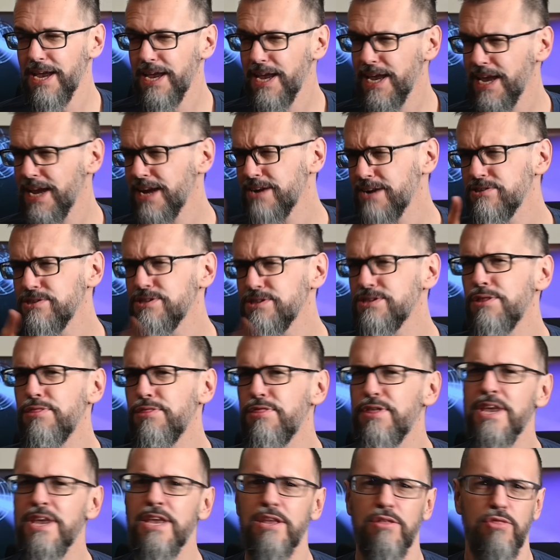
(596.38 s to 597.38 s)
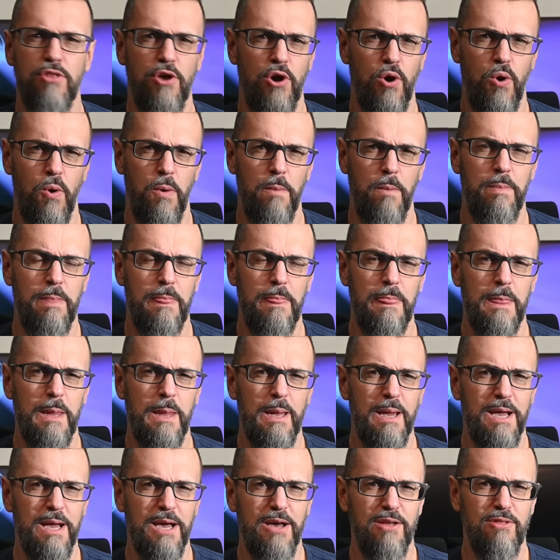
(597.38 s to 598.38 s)
Here's the thing, though.
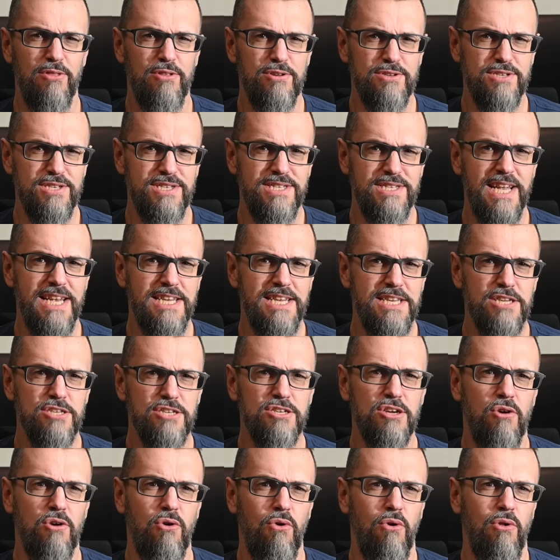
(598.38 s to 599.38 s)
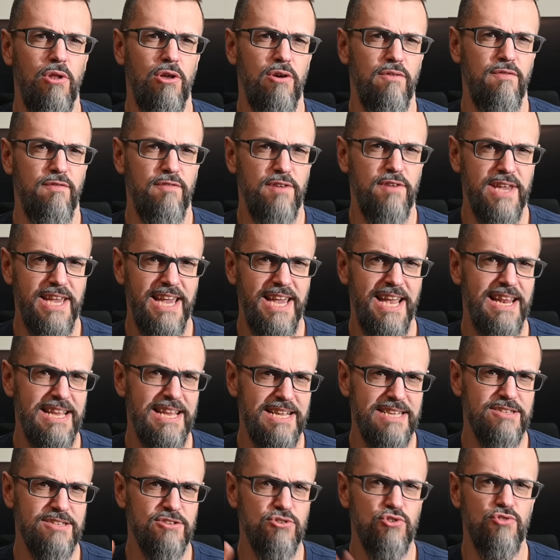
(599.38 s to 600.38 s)
The stated goal of killing the